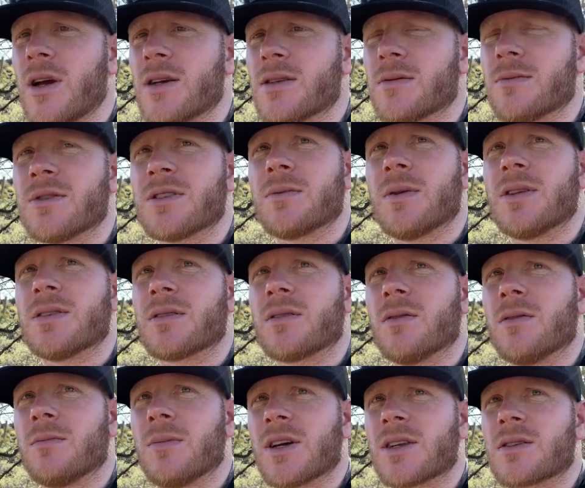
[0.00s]
awesome, Spencer
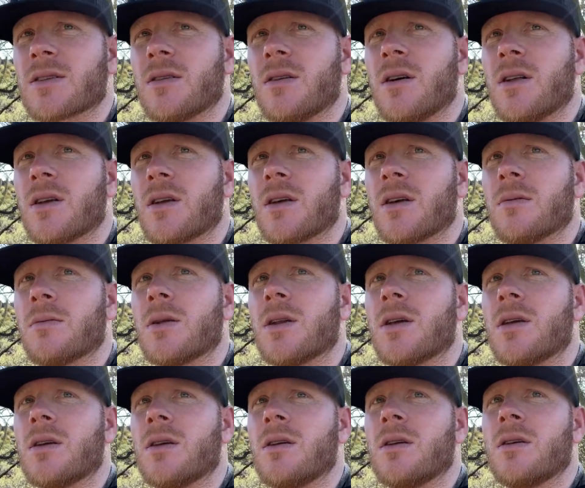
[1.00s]
Old Mexico Hunting
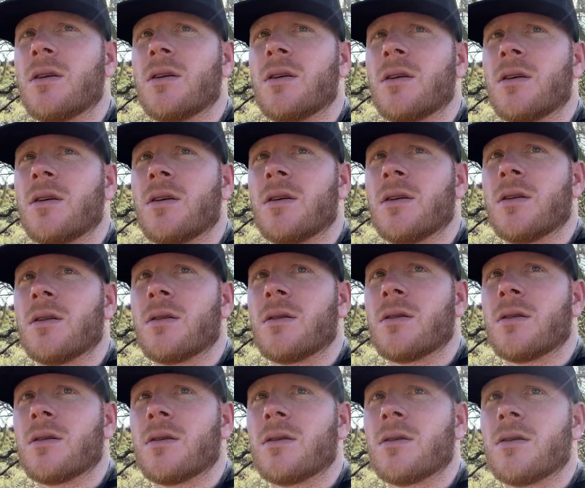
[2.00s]
Company.
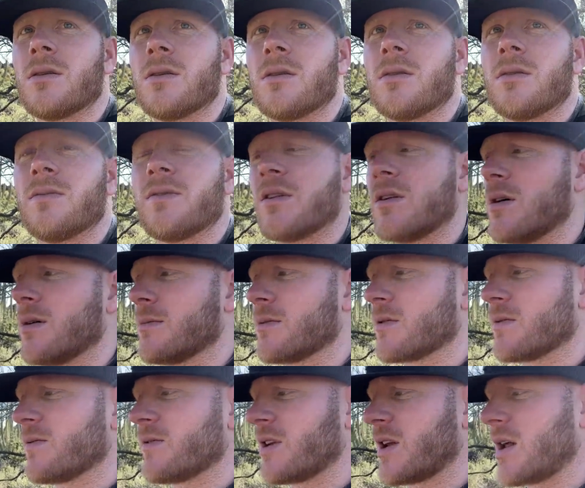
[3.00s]
Phenomenal,
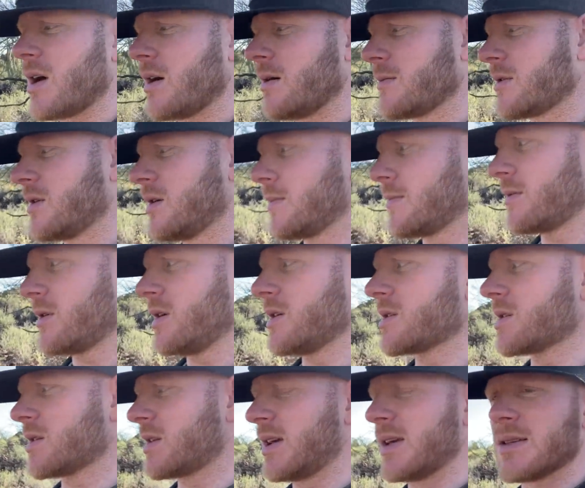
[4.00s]
phenomenal
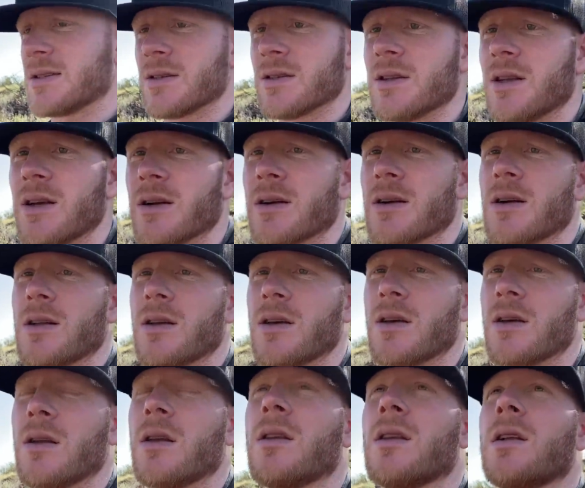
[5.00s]
operation. Takes his deer hunting
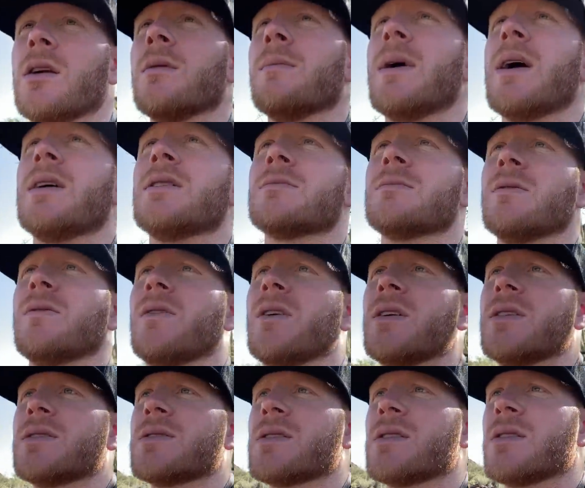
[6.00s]
and deer management
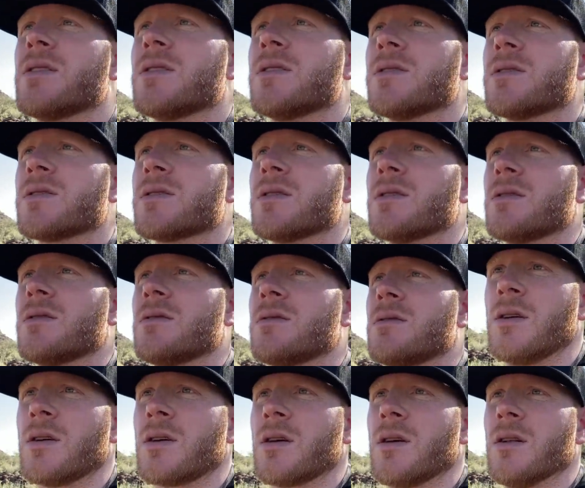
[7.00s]
very serious. So
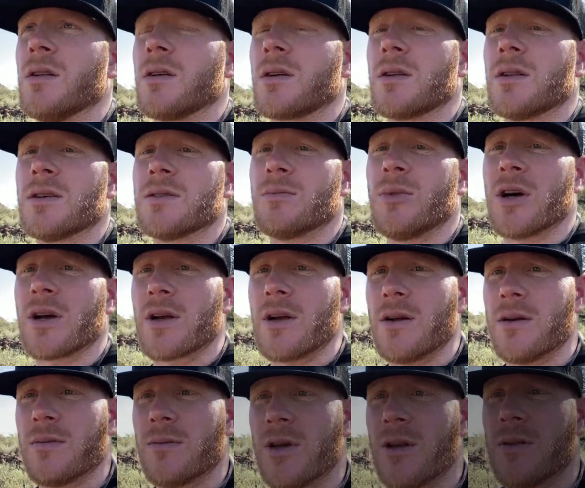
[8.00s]
get a look at this buck here
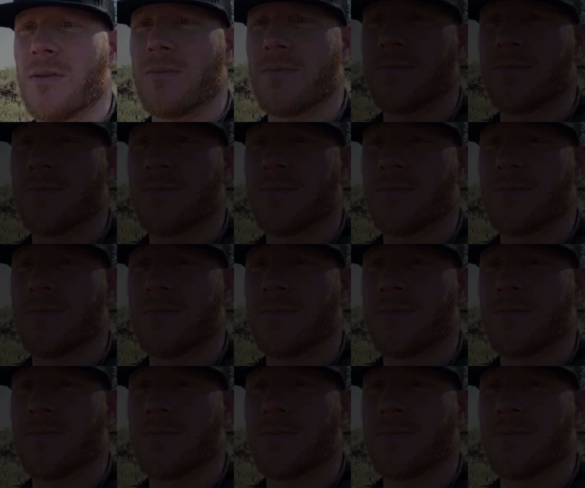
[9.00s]
in a minute.